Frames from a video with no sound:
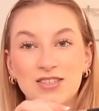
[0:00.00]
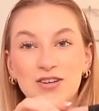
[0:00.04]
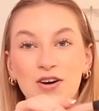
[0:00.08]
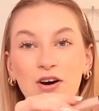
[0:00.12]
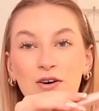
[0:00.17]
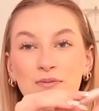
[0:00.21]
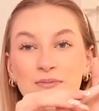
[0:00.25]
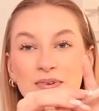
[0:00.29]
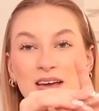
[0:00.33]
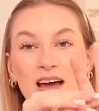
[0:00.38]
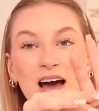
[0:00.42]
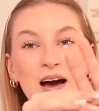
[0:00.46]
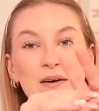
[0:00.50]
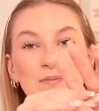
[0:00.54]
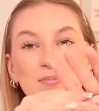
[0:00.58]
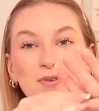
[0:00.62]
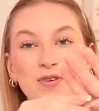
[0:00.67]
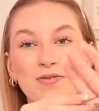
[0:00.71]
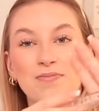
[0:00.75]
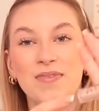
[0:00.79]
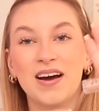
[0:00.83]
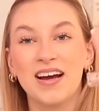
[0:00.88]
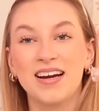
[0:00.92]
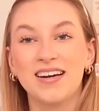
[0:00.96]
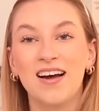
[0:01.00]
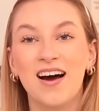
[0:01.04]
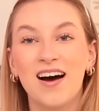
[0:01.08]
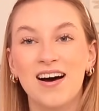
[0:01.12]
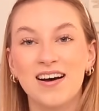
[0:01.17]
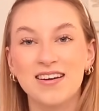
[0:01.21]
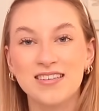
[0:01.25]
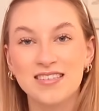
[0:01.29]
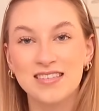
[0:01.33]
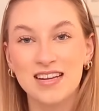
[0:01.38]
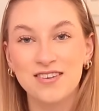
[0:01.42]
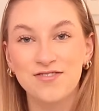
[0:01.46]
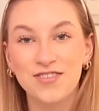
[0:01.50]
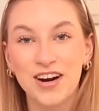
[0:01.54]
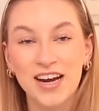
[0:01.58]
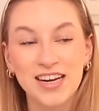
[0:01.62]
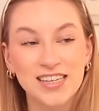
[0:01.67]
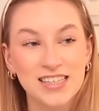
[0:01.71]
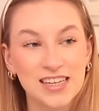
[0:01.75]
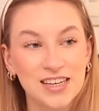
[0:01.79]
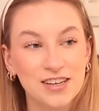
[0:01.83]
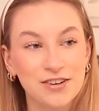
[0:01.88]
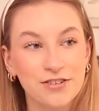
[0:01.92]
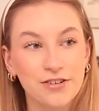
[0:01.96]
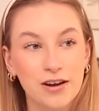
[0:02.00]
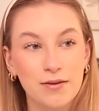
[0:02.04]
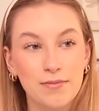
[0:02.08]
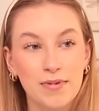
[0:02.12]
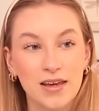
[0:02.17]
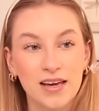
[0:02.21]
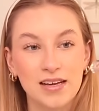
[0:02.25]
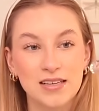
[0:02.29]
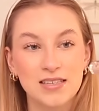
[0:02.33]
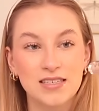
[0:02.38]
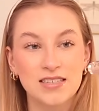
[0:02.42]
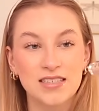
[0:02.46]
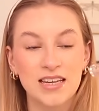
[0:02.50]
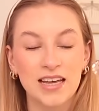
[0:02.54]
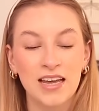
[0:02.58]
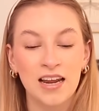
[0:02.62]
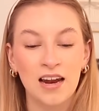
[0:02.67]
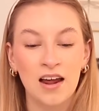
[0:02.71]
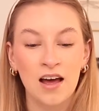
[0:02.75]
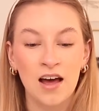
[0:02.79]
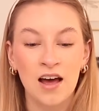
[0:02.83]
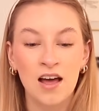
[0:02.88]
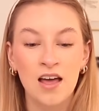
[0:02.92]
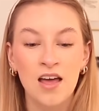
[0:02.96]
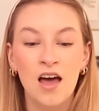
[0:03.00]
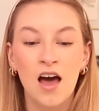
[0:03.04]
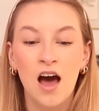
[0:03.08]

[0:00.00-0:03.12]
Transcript: topped me up with my NARS Radiant Creamy Concealer.